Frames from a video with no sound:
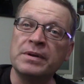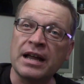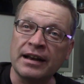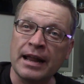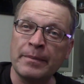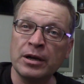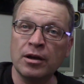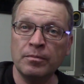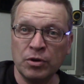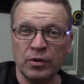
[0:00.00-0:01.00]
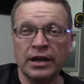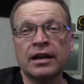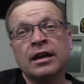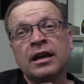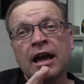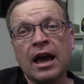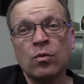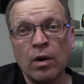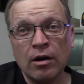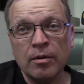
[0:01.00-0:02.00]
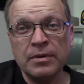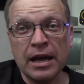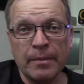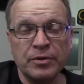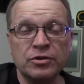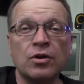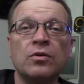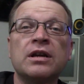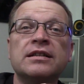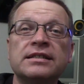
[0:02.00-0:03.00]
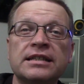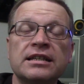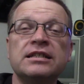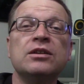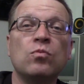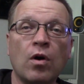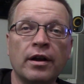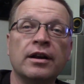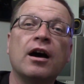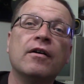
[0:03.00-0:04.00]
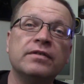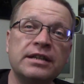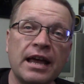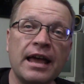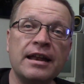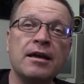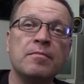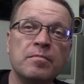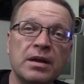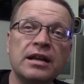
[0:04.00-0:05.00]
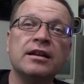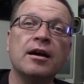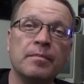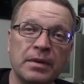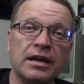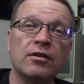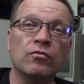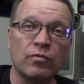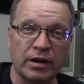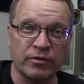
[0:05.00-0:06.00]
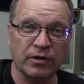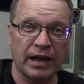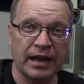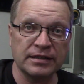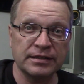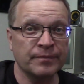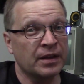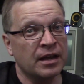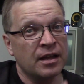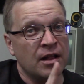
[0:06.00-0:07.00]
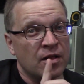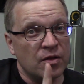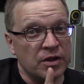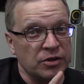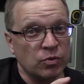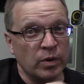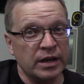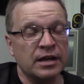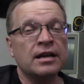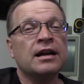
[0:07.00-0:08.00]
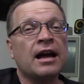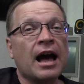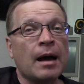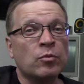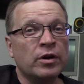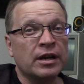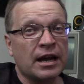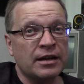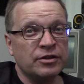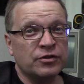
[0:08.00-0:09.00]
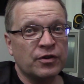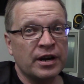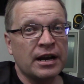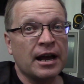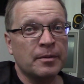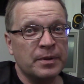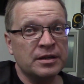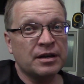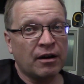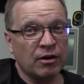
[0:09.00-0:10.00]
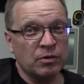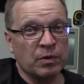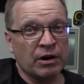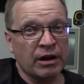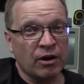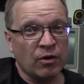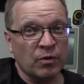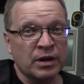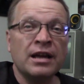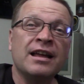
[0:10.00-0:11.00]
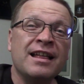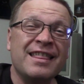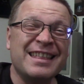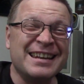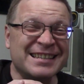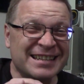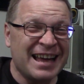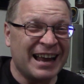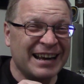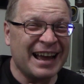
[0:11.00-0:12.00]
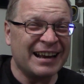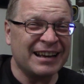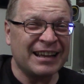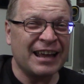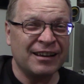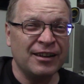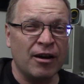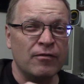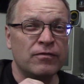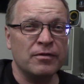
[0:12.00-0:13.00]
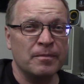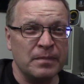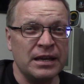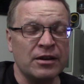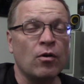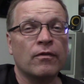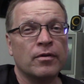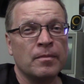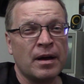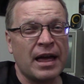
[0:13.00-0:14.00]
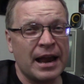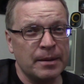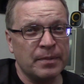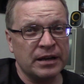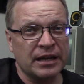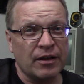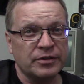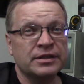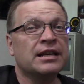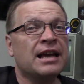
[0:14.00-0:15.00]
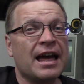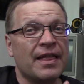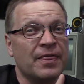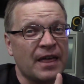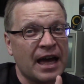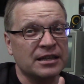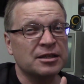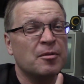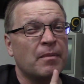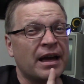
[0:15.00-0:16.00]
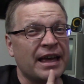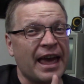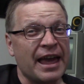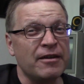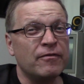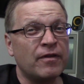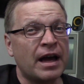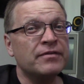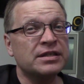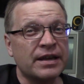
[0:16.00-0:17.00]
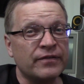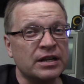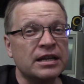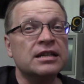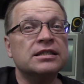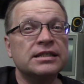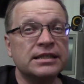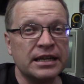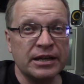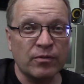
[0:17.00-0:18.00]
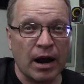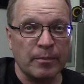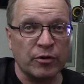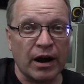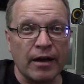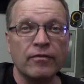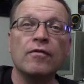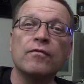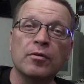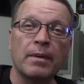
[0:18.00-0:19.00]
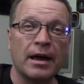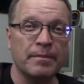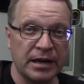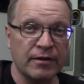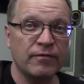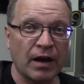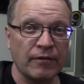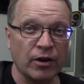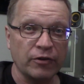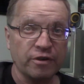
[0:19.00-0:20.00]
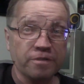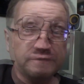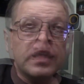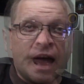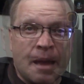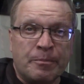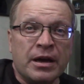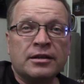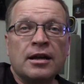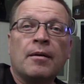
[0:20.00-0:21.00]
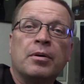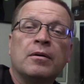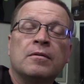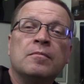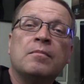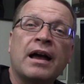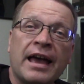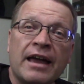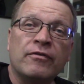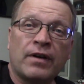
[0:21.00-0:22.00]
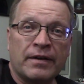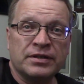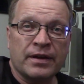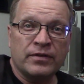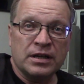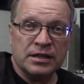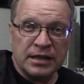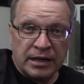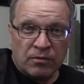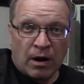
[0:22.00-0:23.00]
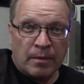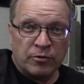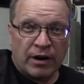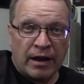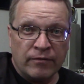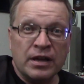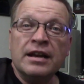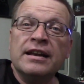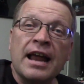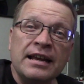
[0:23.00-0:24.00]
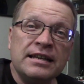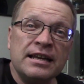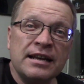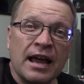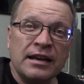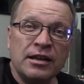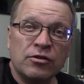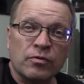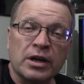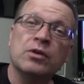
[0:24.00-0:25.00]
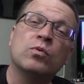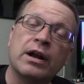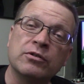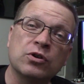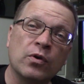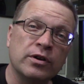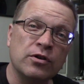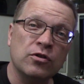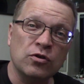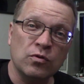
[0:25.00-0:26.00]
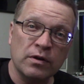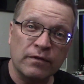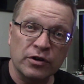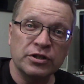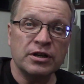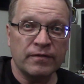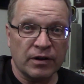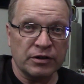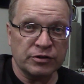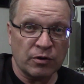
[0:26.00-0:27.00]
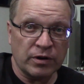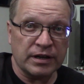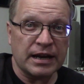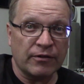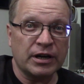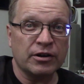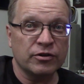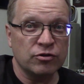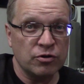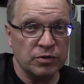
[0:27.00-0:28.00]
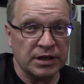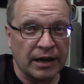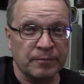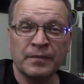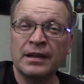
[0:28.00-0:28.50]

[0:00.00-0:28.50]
Dynamic Computing, and welcome to episode 61 of 10-Minute Amiga Retrocast. This week, I'm going to concentrate on a piece of hardware I own that has not gotten a lot of love from me or from anybody else, and that's my A570 CD-ROM drive for my Amiga 500. I picked up my A570 CD-ROM drive in 1993 when I was going to the University of Arizona down here in Tucson.